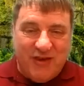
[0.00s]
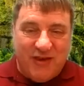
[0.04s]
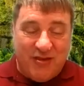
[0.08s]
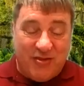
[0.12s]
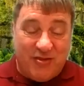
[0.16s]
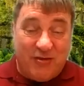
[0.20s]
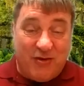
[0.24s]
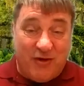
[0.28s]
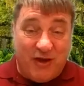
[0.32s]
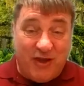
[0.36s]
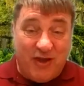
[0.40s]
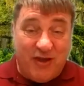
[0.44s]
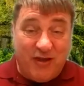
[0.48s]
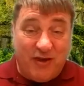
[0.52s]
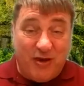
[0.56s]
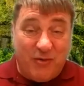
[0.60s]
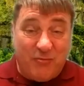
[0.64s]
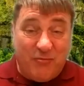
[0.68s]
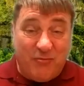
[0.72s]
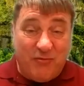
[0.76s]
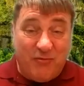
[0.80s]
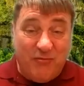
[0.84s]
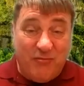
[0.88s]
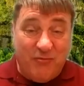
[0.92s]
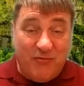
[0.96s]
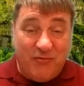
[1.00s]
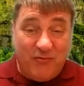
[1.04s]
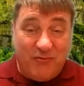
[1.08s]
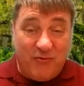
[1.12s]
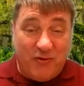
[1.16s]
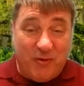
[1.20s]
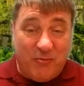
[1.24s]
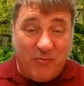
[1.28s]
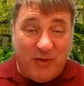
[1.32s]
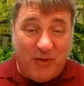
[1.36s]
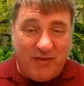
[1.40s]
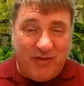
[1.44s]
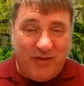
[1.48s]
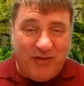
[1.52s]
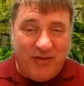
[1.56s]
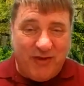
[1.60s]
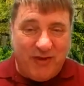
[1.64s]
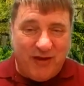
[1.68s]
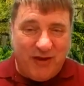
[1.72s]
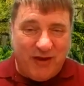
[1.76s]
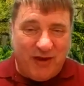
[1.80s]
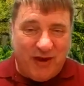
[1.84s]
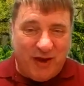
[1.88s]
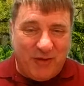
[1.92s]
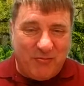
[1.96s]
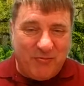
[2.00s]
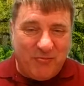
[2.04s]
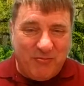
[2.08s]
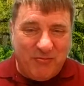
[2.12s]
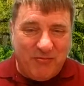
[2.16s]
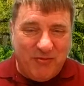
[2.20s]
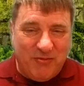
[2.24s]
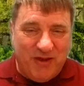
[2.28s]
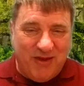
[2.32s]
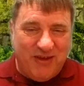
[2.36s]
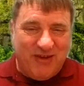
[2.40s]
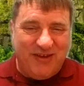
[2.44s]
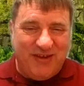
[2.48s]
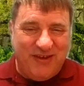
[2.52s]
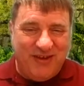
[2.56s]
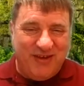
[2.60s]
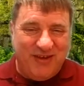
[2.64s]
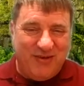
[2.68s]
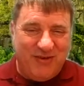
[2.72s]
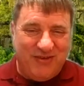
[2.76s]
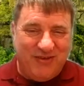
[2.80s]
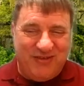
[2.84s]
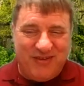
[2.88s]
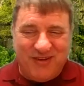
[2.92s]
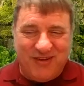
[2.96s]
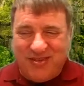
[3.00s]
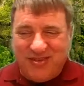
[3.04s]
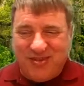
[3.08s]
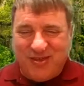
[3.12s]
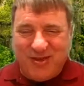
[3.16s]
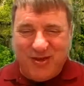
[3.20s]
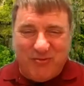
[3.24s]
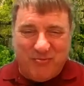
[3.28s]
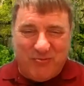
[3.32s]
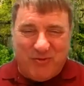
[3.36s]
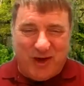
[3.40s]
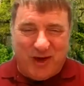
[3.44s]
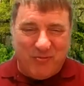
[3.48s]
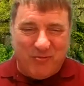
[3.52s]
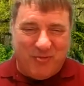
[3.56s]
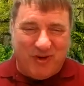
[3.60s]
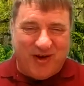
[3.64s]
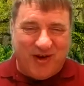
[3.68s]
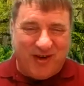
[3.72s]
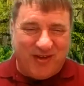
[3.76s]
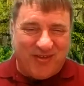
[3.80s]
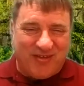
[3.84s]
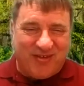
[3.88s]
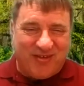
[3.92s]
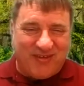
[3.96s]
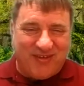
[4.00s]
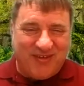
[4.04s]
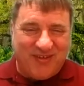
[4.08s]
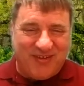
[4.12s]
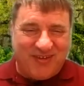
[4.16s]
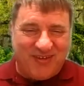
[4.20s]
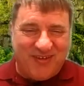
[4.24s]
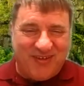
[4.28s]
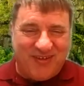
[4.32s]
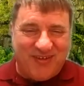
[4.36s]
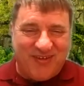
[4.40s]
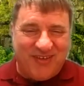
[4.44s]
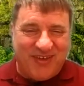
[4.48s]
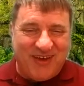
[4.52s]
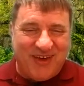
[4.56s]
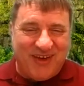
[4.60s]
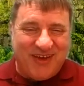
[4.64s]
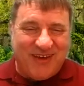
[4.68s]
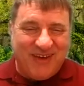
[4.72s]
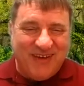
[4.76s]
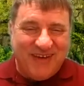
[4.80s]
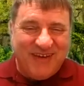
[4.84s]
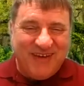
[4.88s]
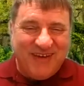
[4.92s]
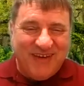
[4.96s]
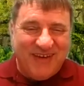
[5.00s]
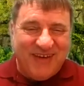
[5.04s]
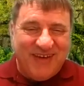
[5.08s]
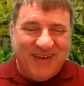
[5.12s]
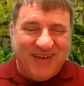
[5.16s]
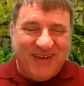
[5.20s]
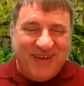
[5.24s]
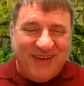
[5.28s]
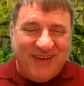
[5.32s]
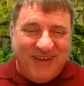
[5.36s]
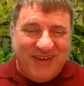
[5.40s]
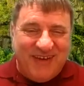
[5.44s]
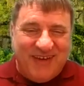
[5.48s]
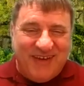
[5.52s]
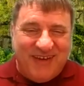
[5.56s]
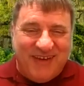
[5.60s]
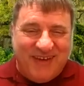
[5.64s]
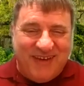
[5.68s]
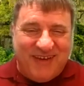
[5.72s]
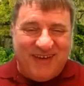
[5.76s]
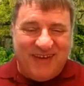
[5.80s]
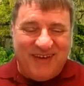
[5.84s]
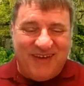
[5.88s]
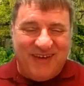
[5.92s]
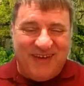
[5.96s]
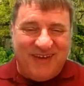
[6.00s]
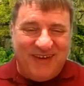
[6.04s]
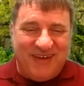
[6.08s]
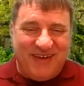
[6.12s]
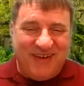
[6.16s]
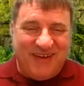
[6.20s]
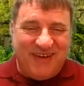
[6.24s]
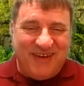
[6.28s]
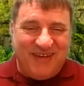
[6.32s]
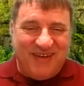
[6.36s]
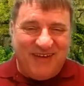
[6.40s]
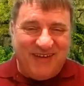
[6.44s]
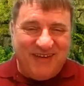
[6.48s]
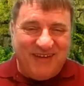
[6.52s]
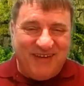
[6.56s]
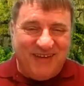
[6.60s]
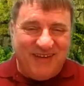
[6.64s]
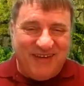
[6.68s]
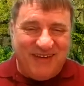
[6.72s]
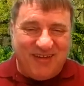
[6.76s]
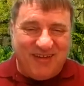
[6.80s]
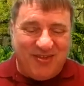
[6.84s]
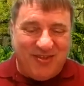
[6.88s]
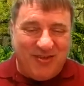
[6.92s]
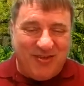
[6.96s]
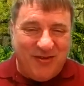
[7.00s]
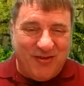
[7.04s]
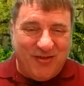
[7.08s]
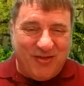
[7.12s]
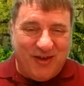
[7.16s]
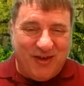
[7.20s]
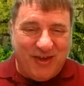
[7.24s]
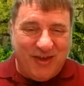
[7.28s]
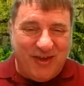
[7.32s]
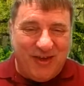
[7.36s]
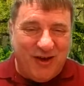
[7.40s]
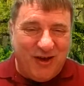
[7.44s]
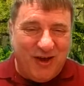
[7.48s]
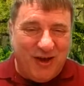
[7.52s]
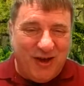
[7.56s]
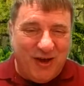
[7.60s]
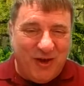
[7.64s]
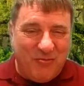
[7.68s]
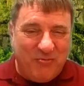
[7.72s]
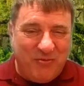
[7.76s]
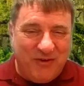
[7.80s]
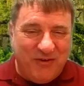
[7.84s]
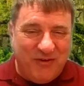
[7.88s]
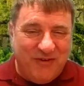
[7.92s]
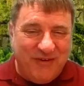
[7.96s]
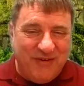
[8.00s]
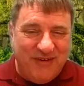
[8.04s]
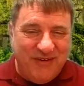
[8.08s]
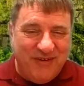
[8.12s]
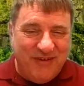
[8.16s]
So I get up from my tent. I'm just in my boxers and all that. And as soon as I get up and